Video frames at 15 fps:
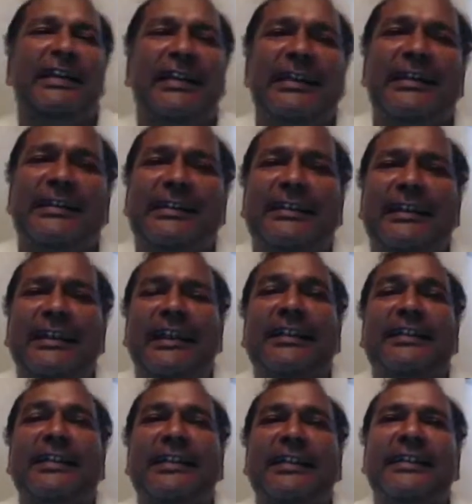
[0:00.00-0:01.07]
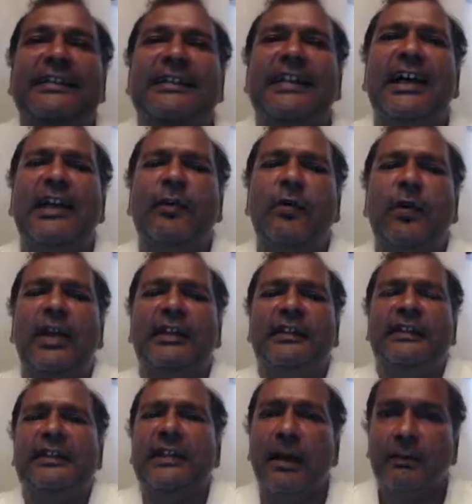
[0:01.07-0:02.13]
It's this. It's that when
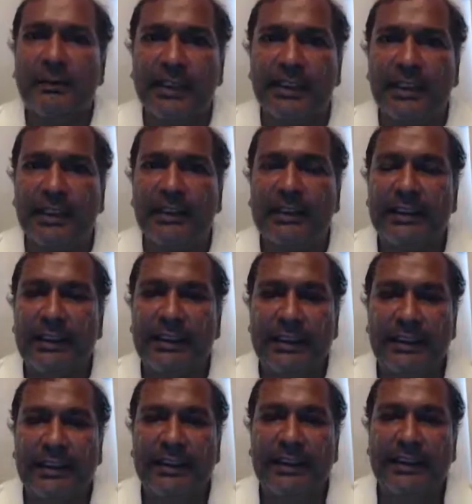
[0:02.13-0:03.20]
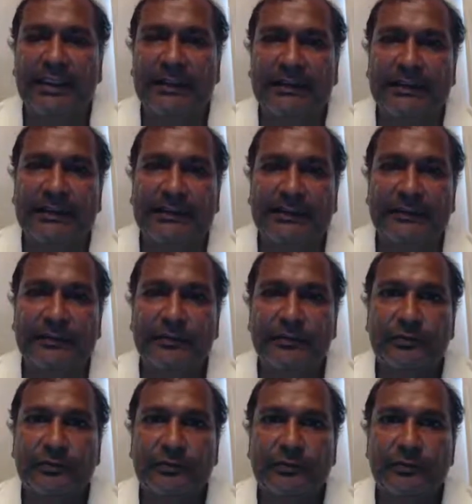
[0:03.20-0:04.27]
something is
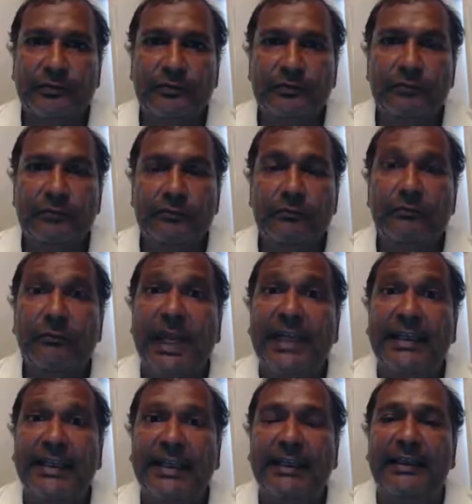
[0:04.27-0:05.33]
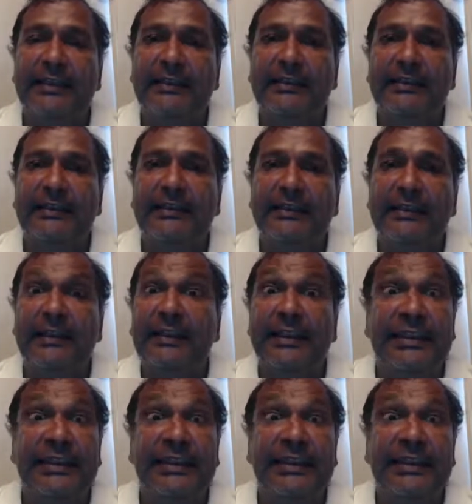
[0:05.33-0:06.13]
making it